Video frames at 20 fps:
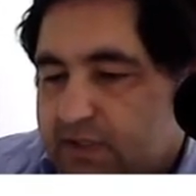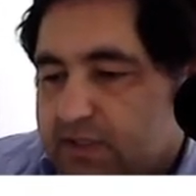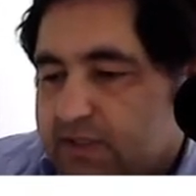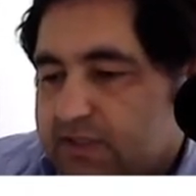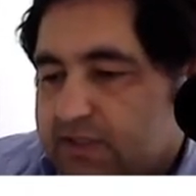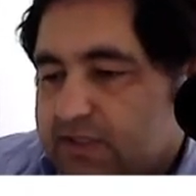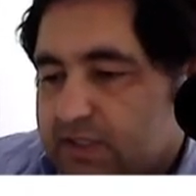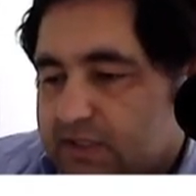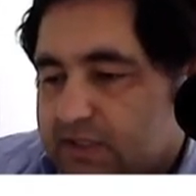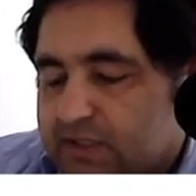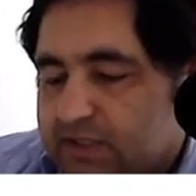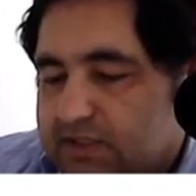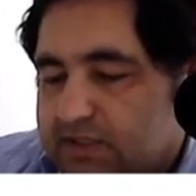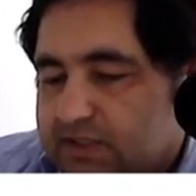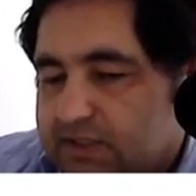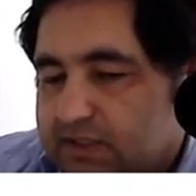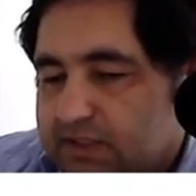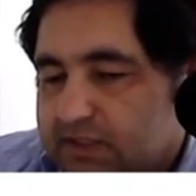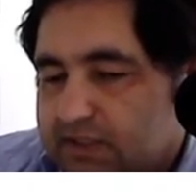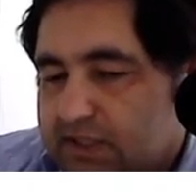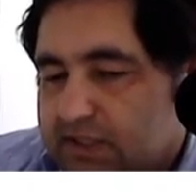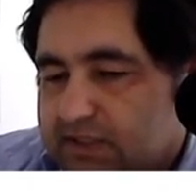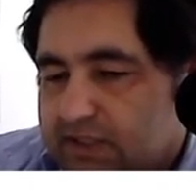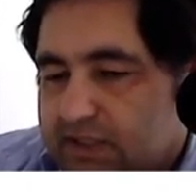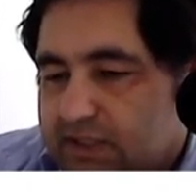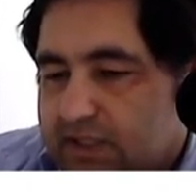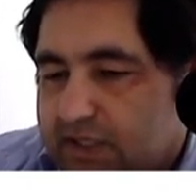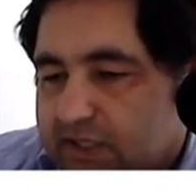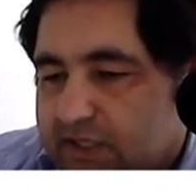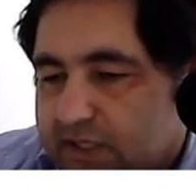So you can see that you
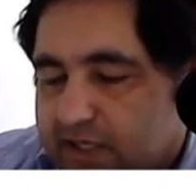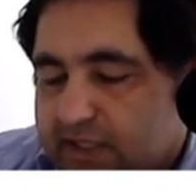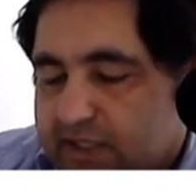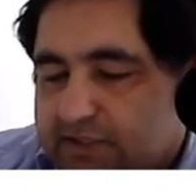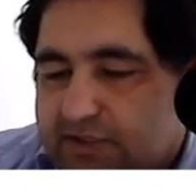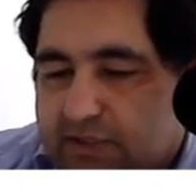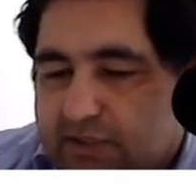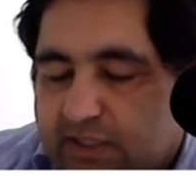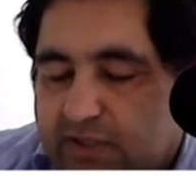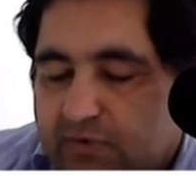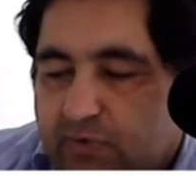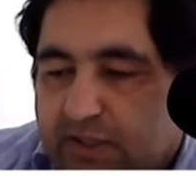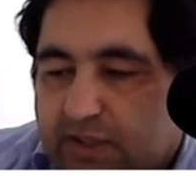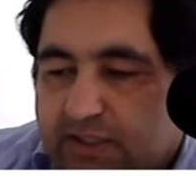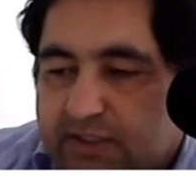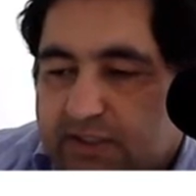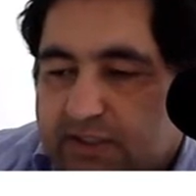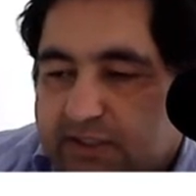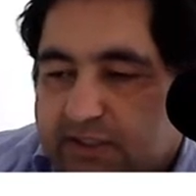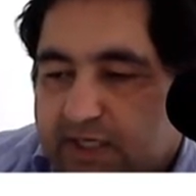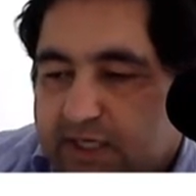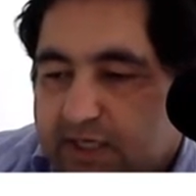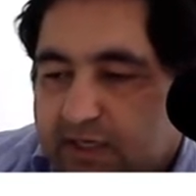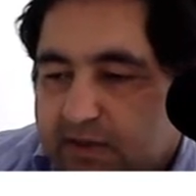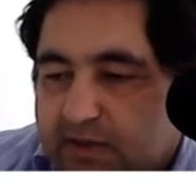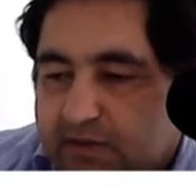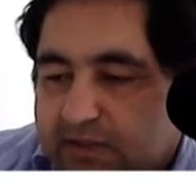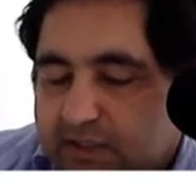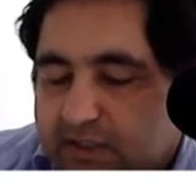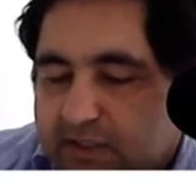can actually work that
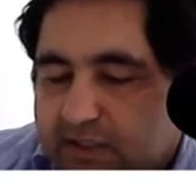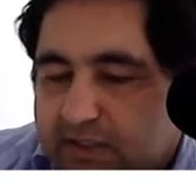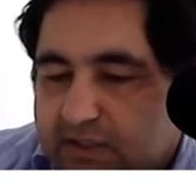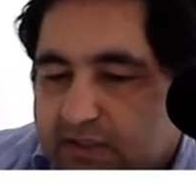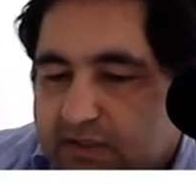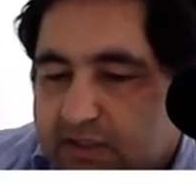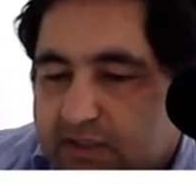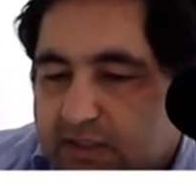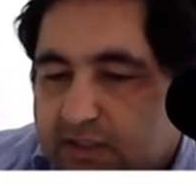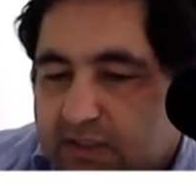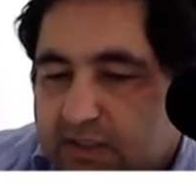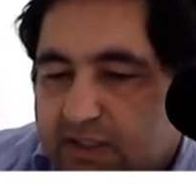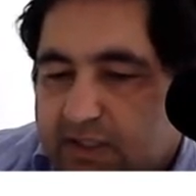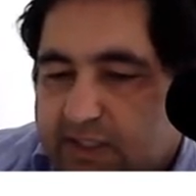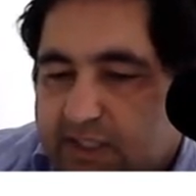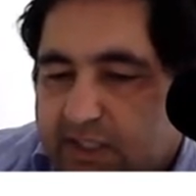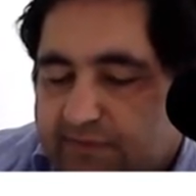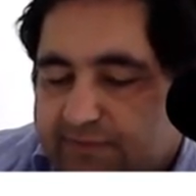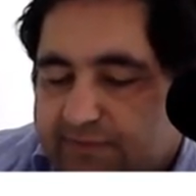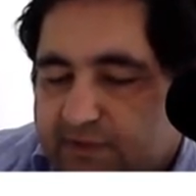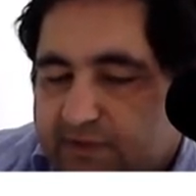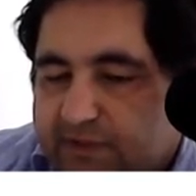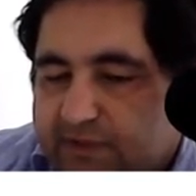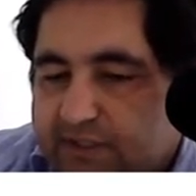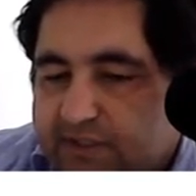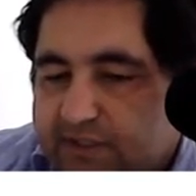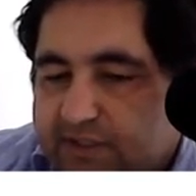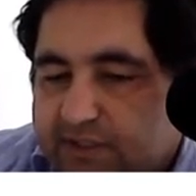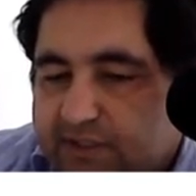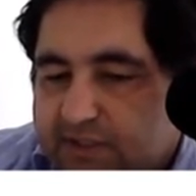out, and if the
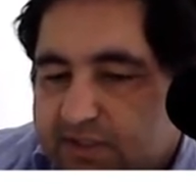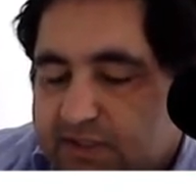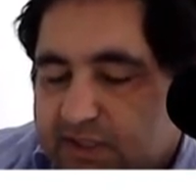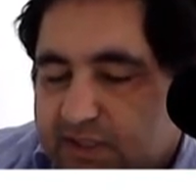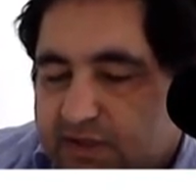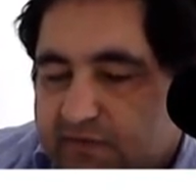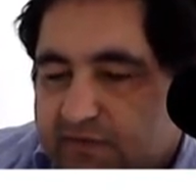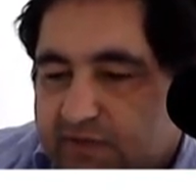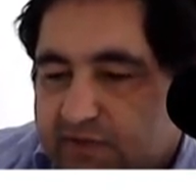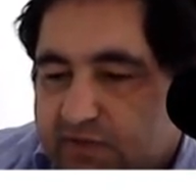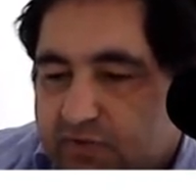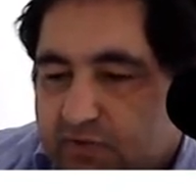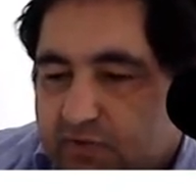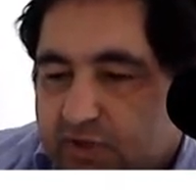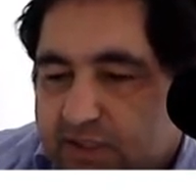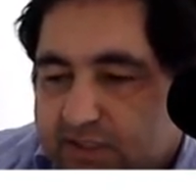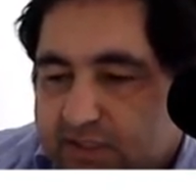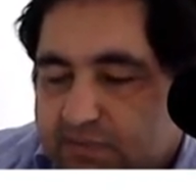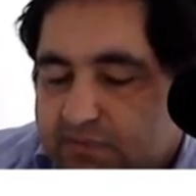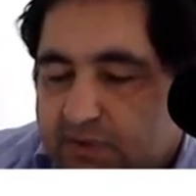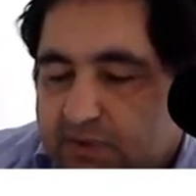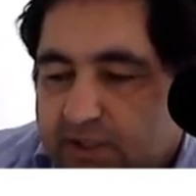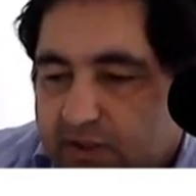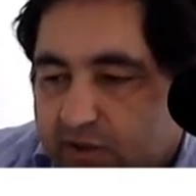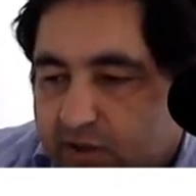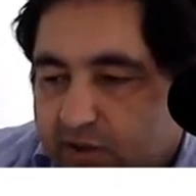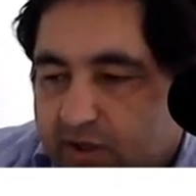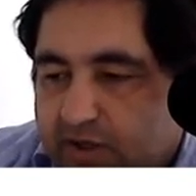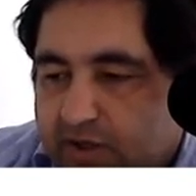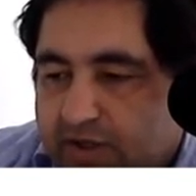digit is given to us, we
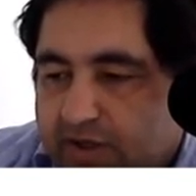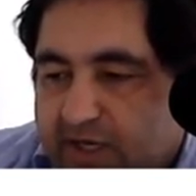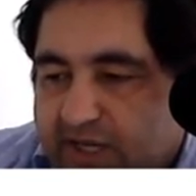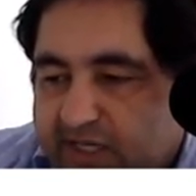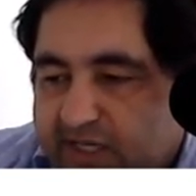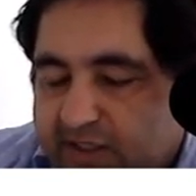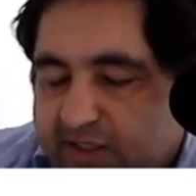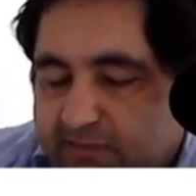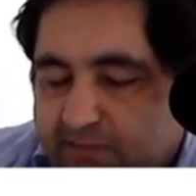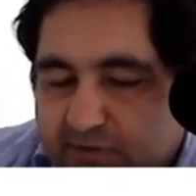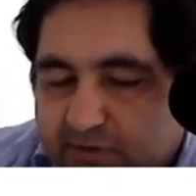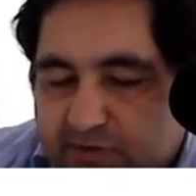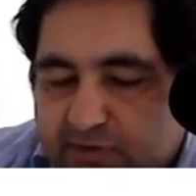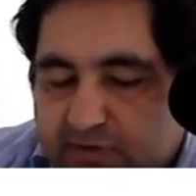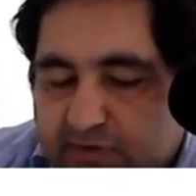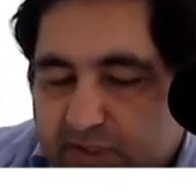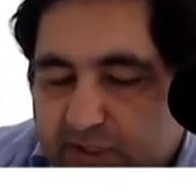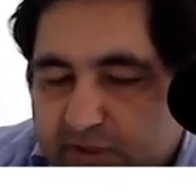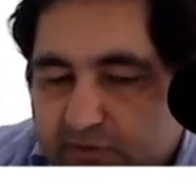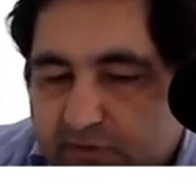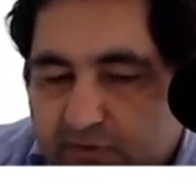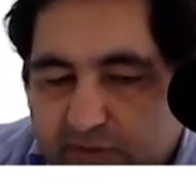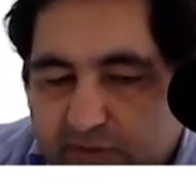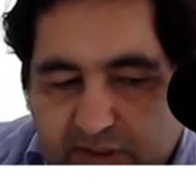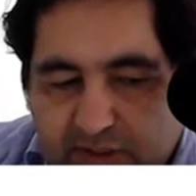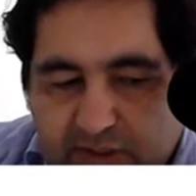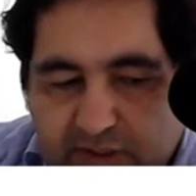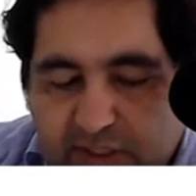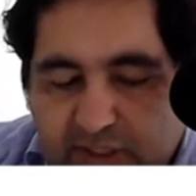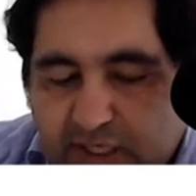are able to
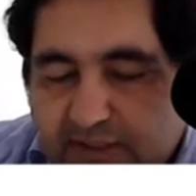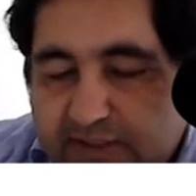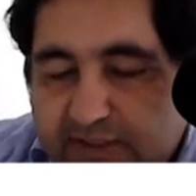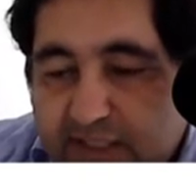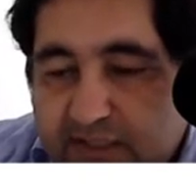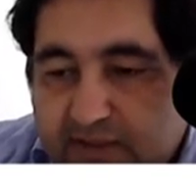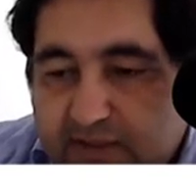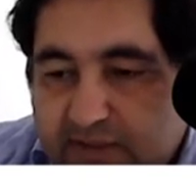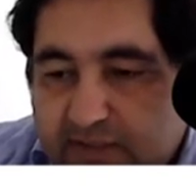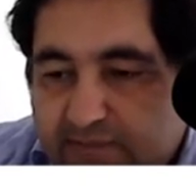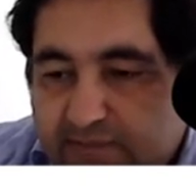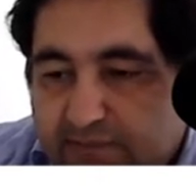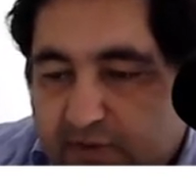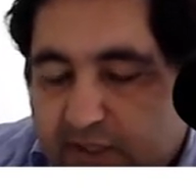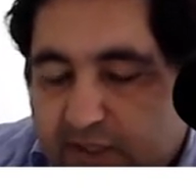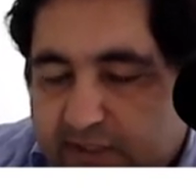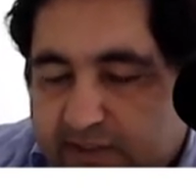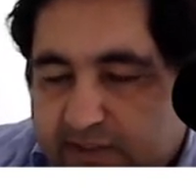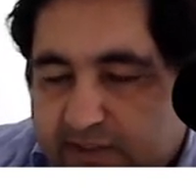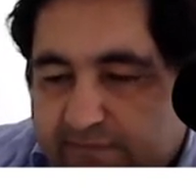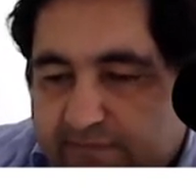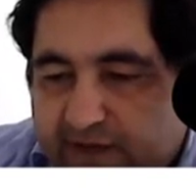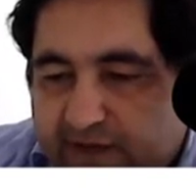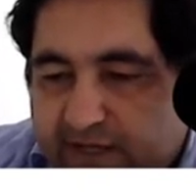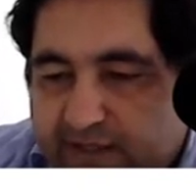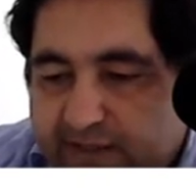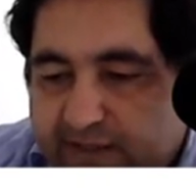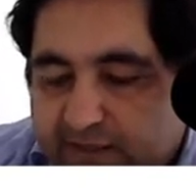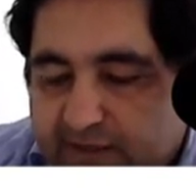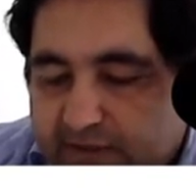identify the
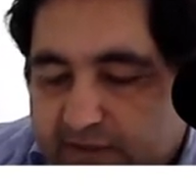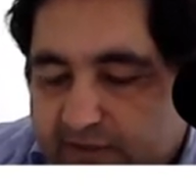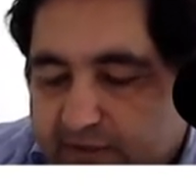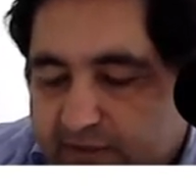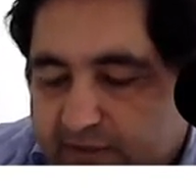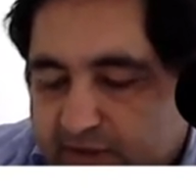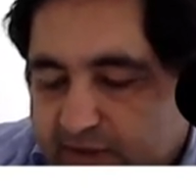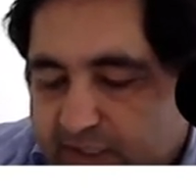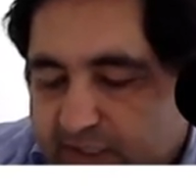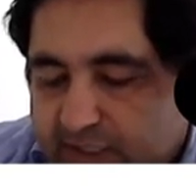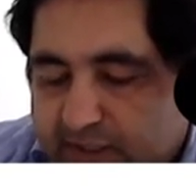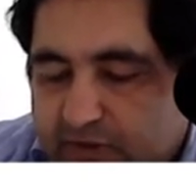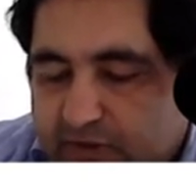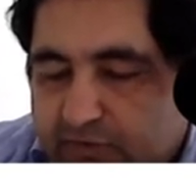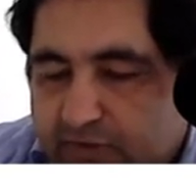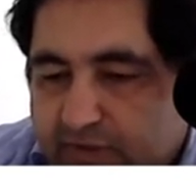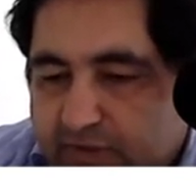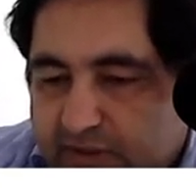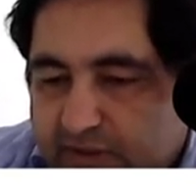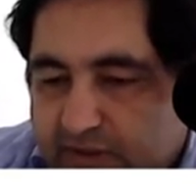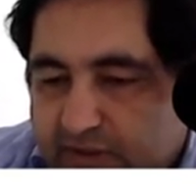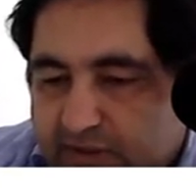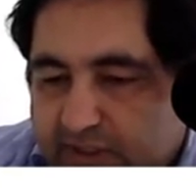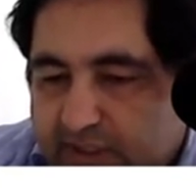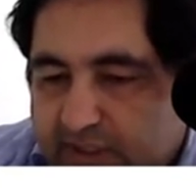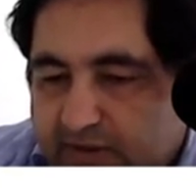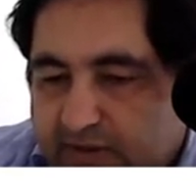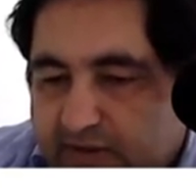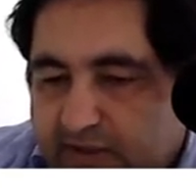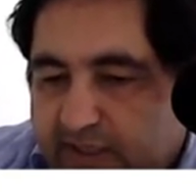value accordingly.
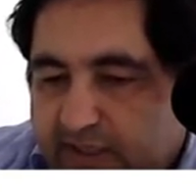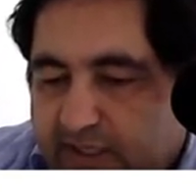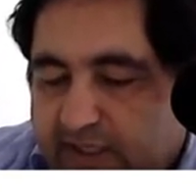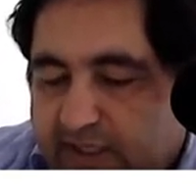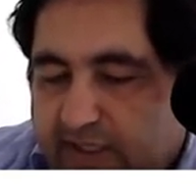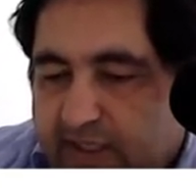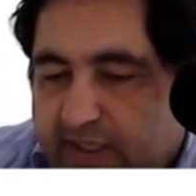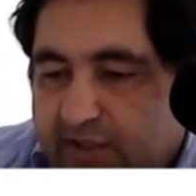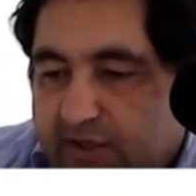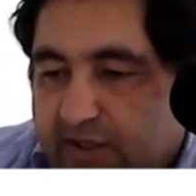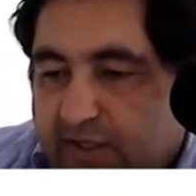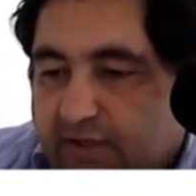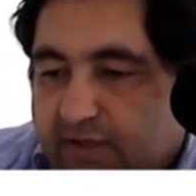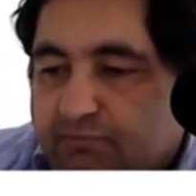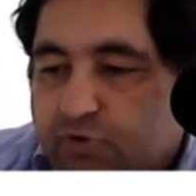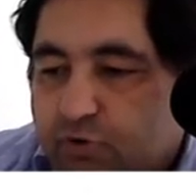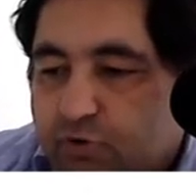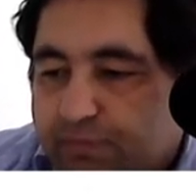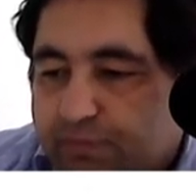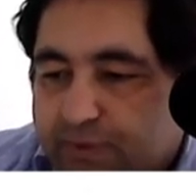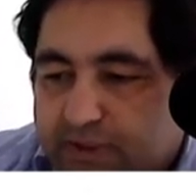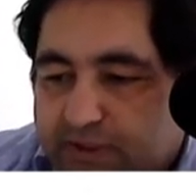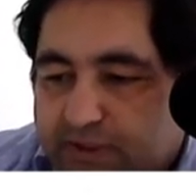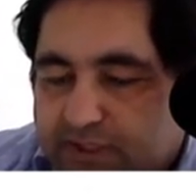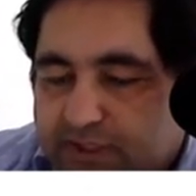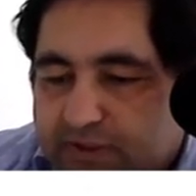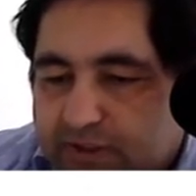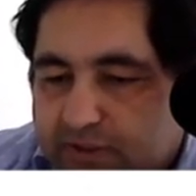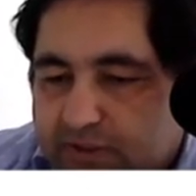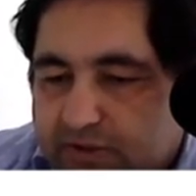Again, I am hoping
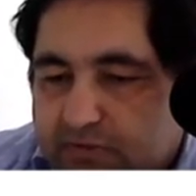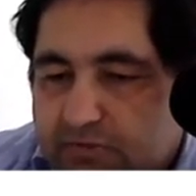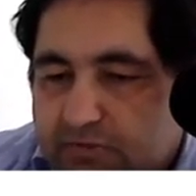that you do